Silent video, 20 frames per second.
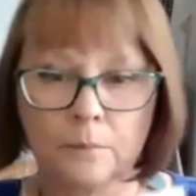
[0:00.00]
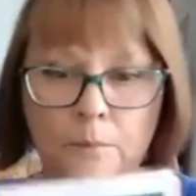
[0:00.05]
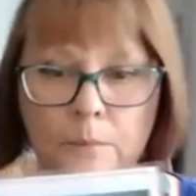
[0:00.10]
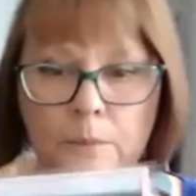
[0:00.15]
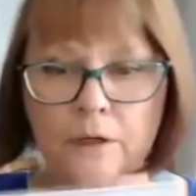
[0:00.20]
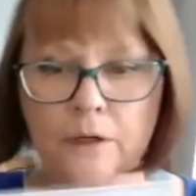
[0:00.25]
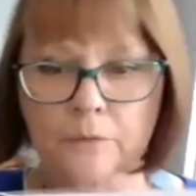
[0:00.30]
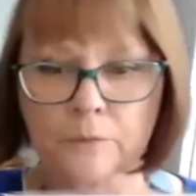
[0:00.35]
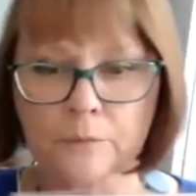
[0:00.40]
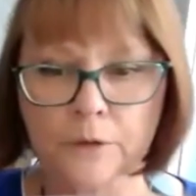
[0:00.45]

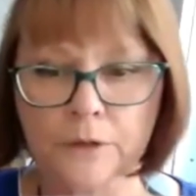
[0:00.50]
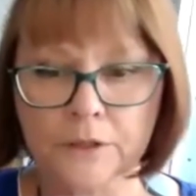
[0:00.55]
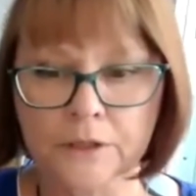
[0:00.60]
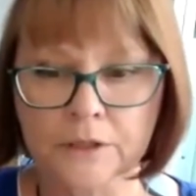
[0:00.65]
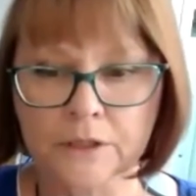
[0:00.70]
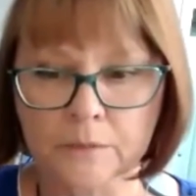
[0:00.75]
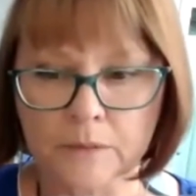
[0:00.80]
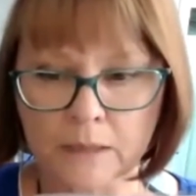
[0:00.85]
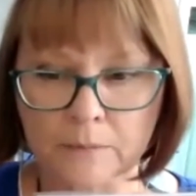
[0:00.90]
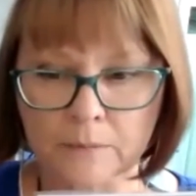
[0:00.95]
but I've printed
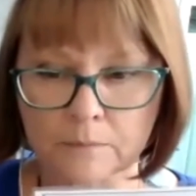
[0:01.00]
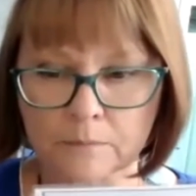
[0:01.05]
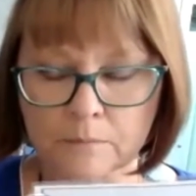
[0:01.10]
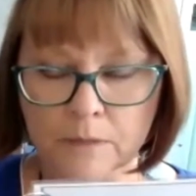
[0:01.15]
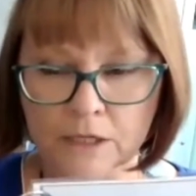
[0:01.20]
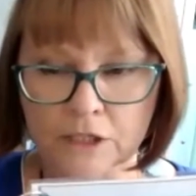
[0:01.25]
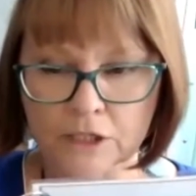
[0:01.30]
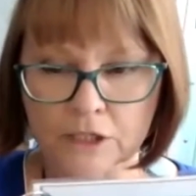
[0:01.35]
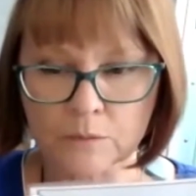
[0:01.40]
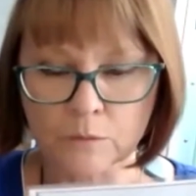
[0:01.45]
them up
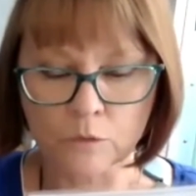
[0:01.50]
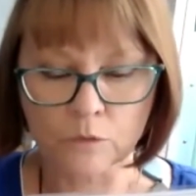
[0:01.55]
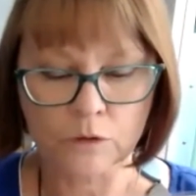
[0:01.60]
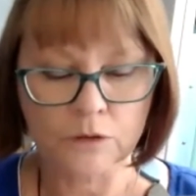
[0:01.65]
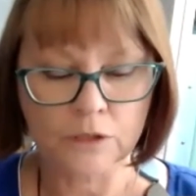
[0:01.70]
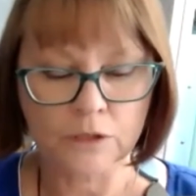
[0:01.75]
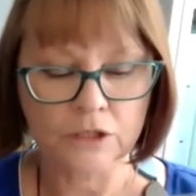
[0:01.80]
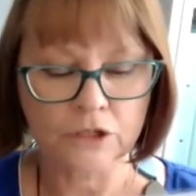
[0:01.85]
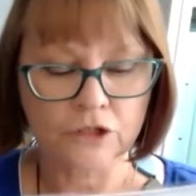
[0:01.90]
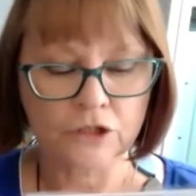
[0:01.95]
much smaller
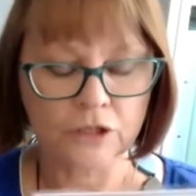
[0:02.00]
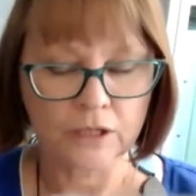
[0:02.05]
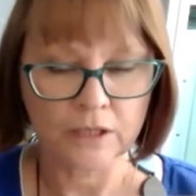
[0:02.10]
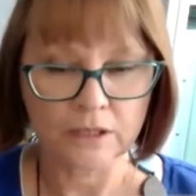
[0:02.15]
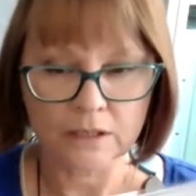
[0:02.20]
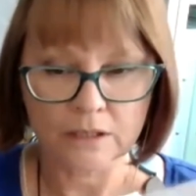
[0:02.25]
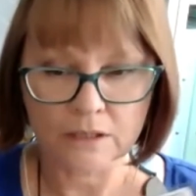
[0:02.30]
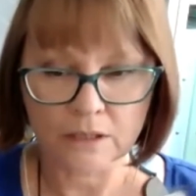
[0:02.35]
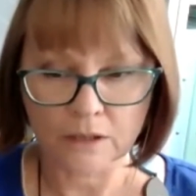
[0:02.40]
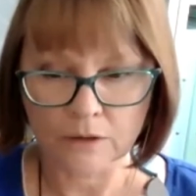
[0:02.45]
this year,
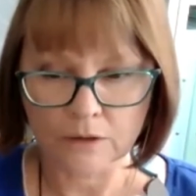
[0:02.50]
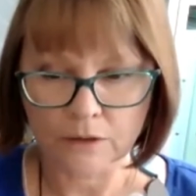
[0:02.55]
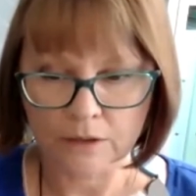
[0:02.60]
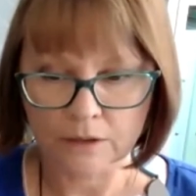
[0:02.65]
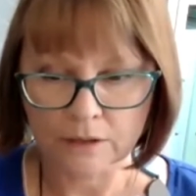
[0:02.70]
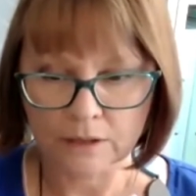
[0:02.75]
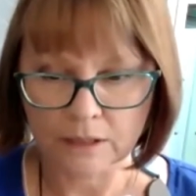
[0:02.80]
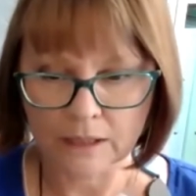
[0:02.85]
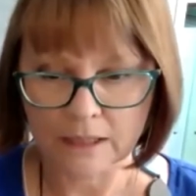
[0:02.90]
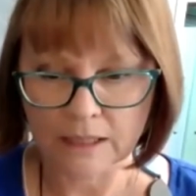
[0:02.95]
so that,
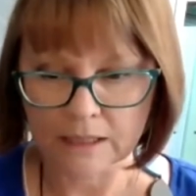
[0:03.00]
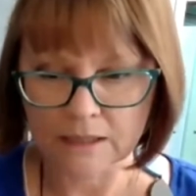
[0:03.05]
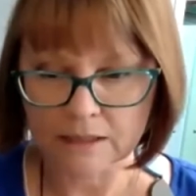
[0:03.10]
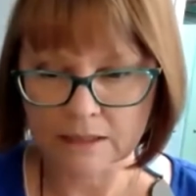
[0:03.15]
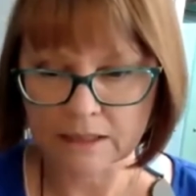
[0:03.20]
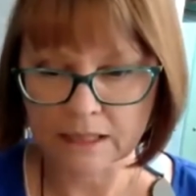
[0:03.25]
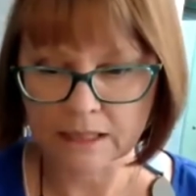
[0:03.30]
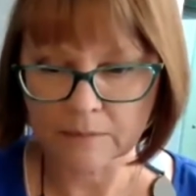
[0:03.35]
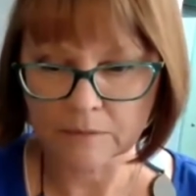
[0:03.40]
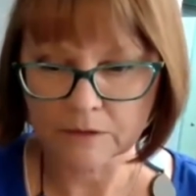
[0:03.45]
again,
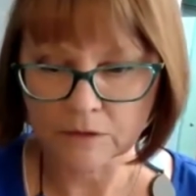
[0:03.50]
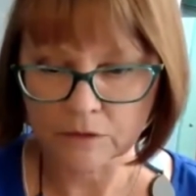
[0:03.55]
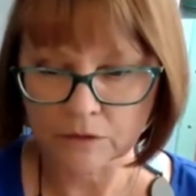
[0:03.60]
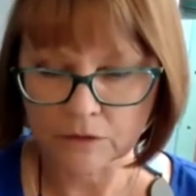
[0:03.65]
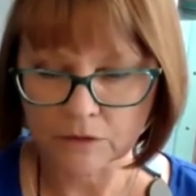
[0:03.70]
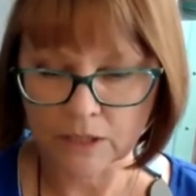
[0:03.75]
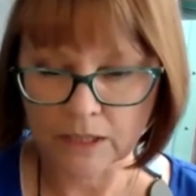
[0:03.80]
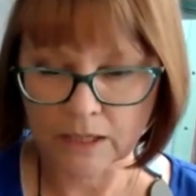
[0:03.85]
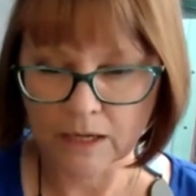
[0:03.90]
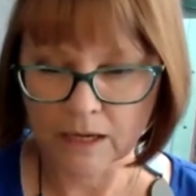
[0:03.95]
same sort of
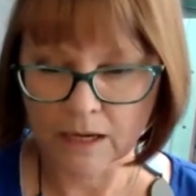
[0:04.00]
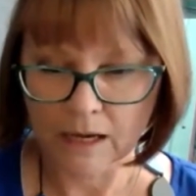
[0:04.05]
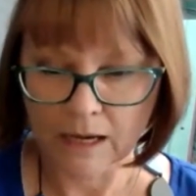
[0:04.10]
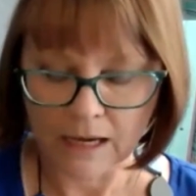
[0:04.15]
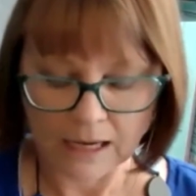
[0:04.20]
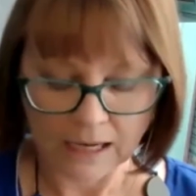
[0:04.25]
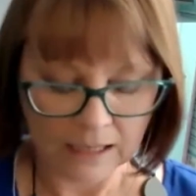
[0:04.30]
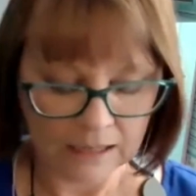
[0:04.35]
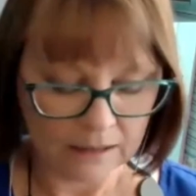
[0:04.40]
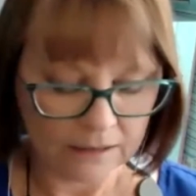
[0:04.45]
thing.
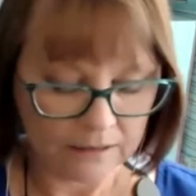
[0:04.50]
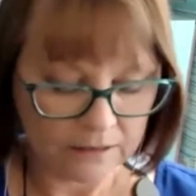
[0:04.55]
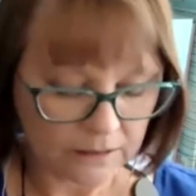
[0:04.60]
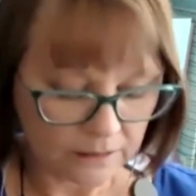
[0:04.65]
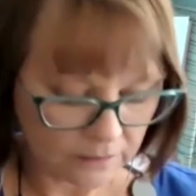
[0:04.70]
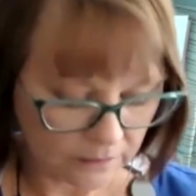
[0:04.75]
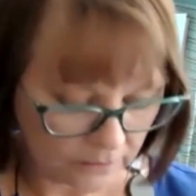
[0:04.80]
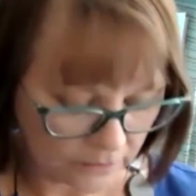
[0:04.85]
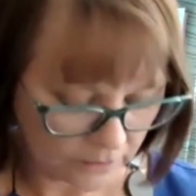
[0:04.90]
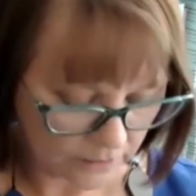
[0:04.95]
And
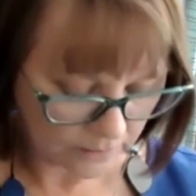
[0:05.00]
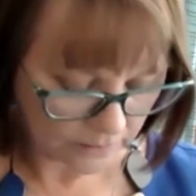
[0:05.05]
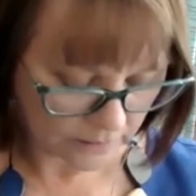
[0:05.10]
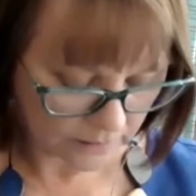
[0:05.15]
you can